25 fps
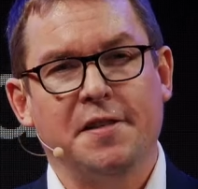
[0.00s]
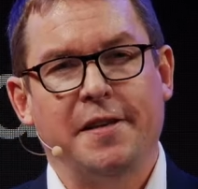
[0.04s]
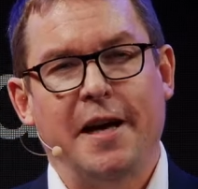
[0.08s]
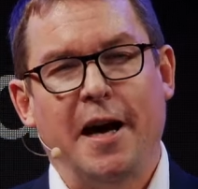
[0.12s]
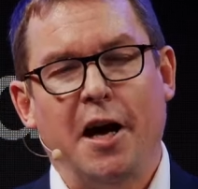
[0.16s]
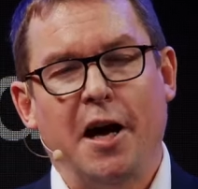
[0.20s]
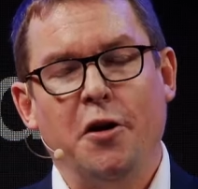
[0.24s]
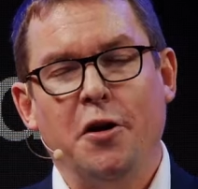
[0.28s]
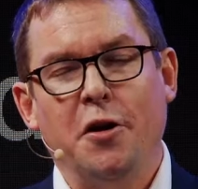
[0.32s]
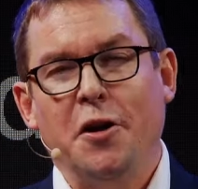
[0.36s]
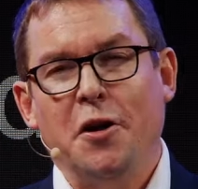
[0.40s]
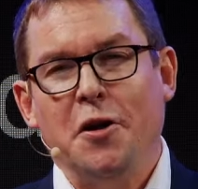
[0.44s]

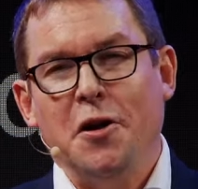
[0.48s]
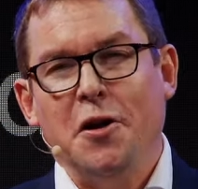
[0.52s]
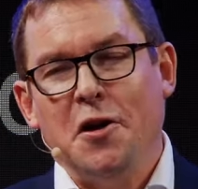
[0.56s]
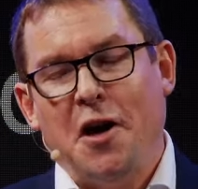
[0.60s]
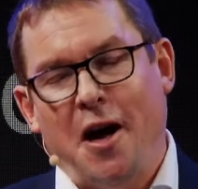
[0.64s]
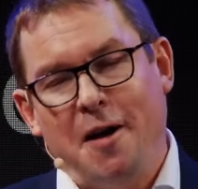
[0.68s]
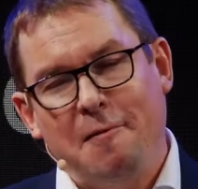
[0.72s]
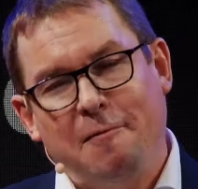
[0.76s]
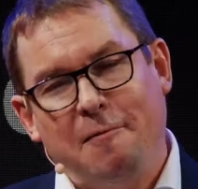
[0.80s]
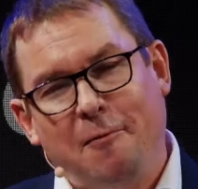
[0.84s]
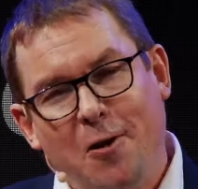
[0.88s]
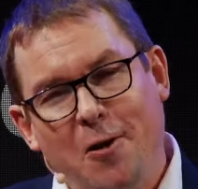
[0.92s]
Now,
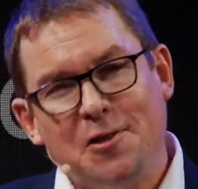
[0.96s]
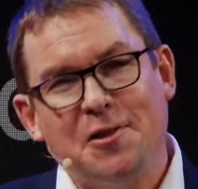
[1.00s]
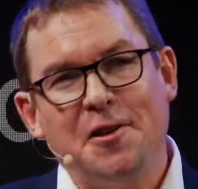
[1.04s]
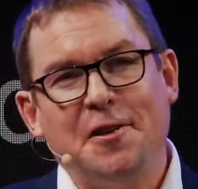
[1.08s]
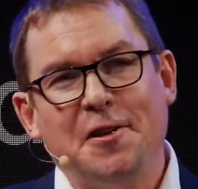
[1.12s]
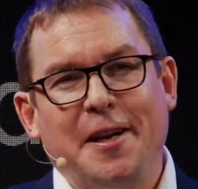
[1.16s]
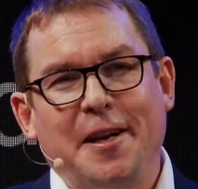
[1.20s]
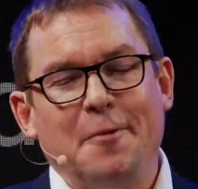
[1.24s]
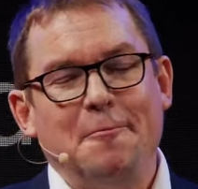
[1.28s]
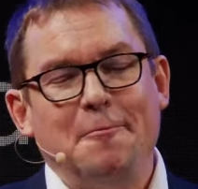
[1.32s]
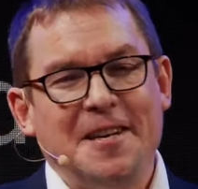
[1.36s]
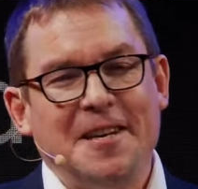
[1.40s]

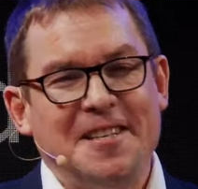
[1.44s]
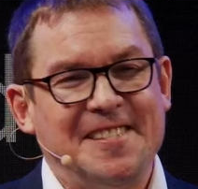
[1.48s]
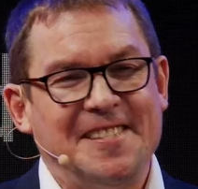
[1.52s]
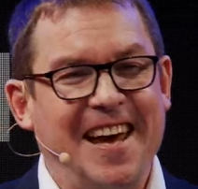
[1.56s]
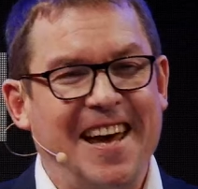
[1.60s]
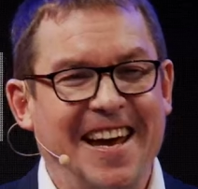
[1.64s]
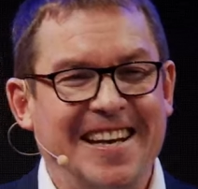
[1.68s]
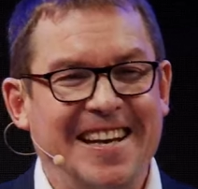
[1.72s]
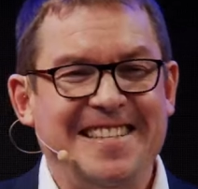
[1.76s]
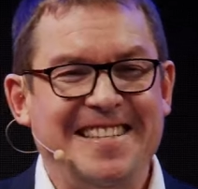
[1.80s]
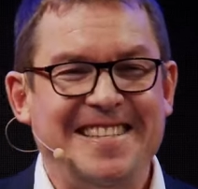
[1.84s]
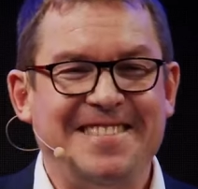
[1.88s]
unfortunately, we
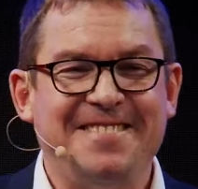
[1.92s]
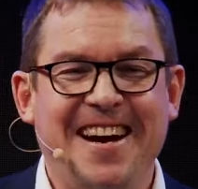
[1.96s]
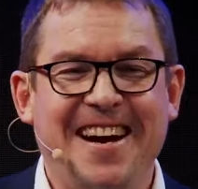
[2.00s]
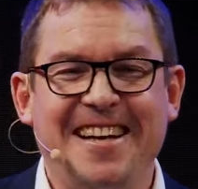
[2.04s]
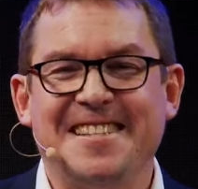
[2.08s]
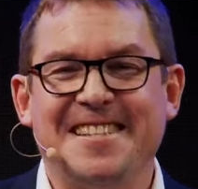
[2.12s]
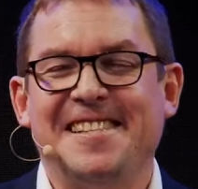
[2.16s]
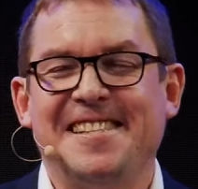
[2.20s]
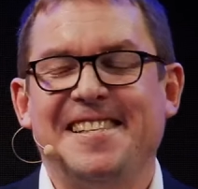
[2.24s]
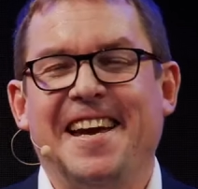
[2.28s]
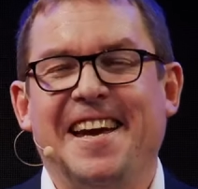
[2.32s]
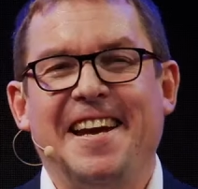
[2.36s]
had
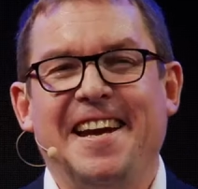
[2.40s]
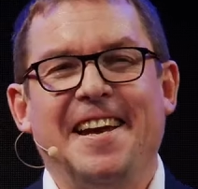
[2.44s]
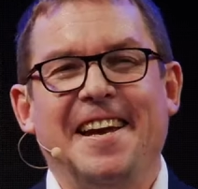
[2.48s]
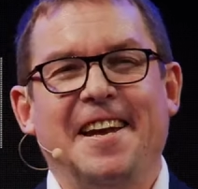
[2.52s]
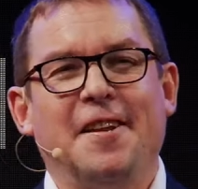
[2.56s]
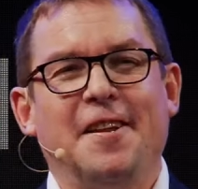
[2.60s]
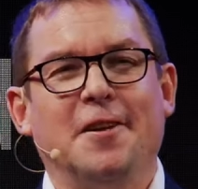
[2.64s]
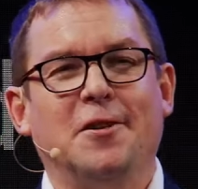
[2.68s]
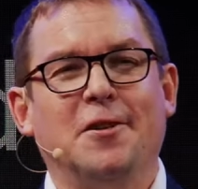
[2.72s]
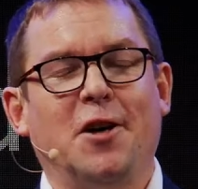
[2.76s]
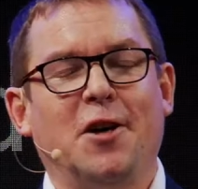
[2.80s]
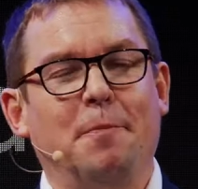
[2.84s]
to send in
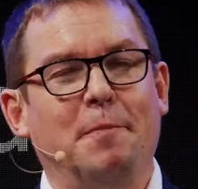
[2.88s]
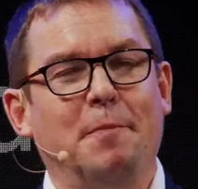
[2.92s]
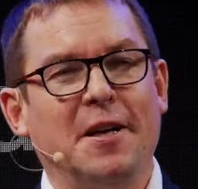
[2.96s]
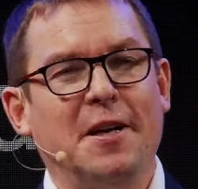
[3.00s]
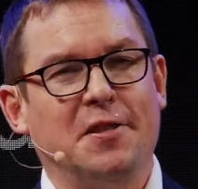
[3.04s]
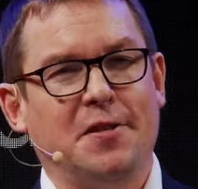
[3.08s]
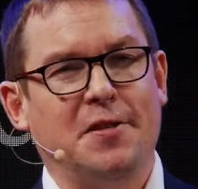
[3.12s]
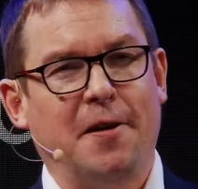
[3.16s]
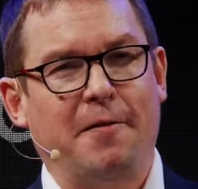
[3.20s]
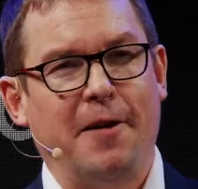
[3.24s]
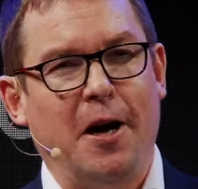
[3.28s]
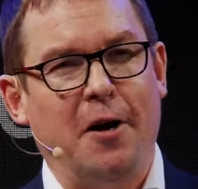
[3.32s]
the
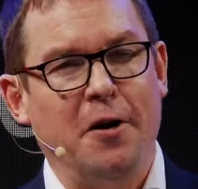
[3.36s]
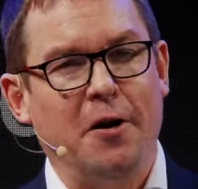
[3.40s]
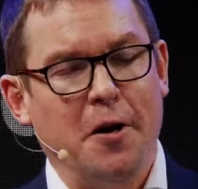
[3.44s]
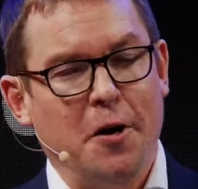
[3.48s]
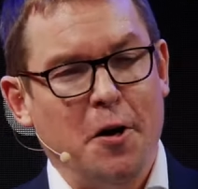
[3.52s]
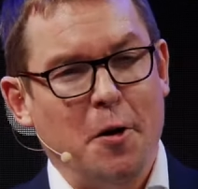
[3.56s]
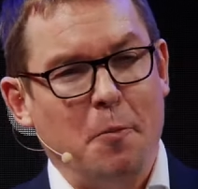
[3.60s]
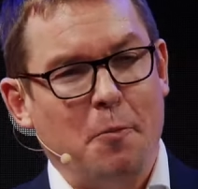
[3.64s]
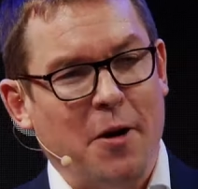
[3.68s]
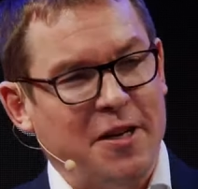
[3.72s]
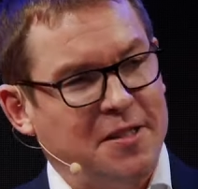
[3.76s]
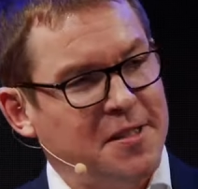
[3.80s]
topics of our
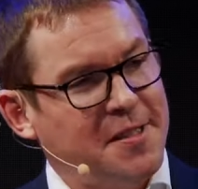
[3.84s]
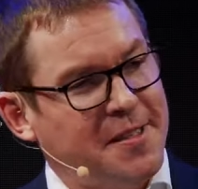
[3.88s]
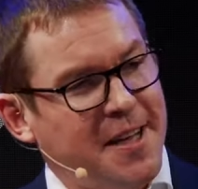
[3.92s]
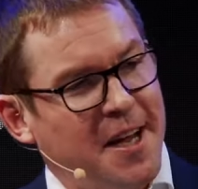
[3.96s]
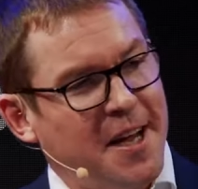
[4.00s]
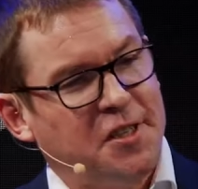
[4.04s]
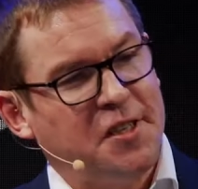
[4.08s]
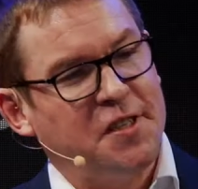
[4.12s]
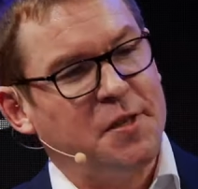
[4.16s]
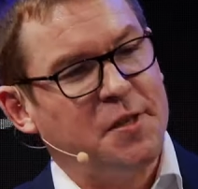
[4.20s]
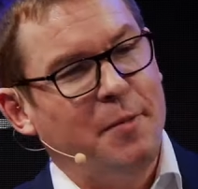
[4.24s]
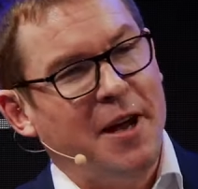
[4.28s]

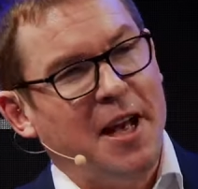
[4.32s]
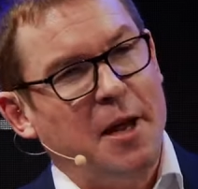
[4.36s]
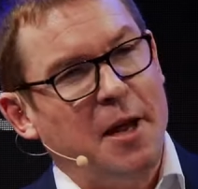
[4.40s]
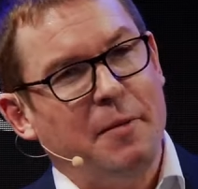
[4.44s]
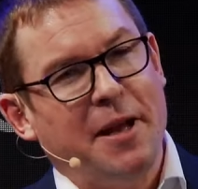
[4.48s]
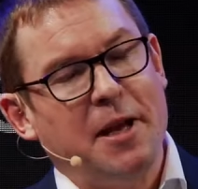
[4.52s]
presentations many,